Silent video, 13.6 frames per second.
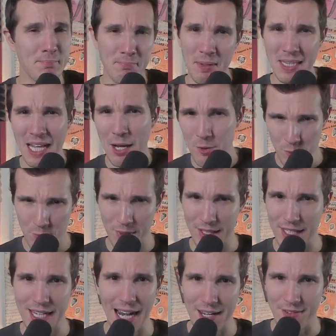but that was really
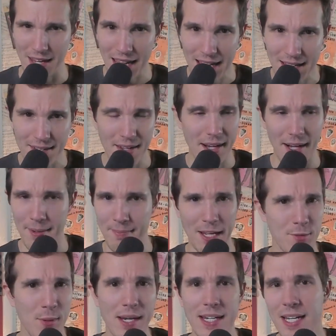kind of it. That's
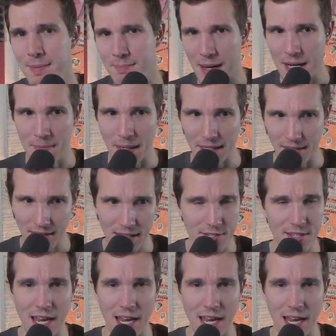why he didn't make my list.